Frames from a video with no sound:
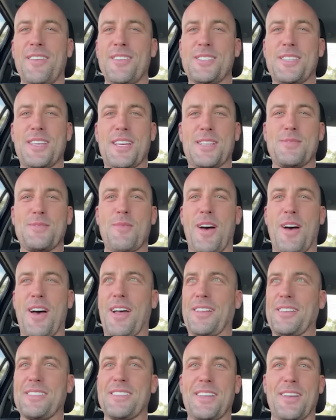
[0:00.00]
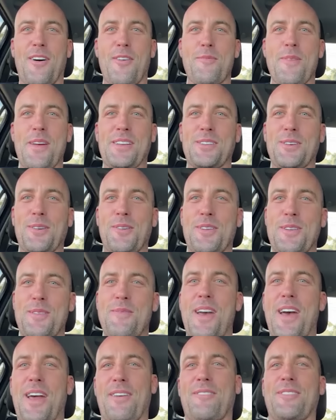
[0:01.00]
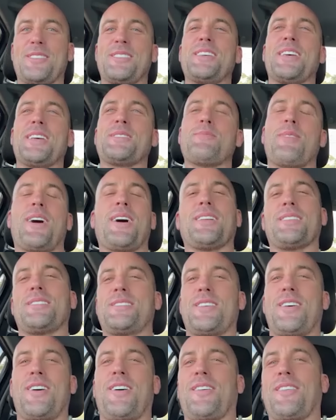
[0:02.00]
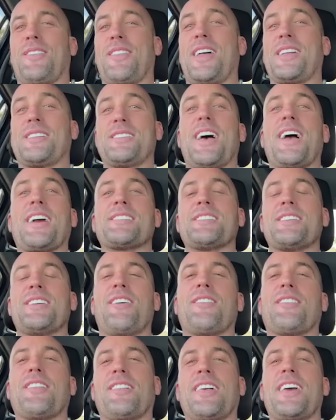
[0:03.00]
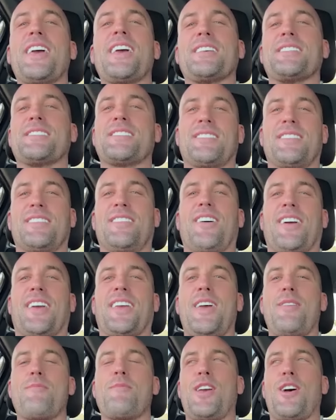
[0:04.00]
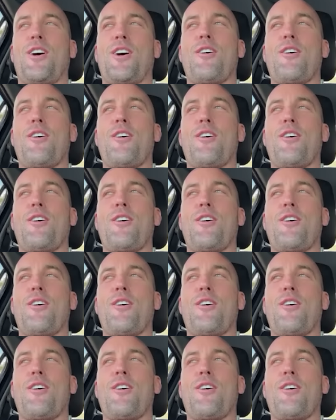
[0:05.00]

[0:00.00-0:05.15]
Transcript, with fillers: 6 months. I've been talking about it for 6 months. So that's actually on the list. Like, get me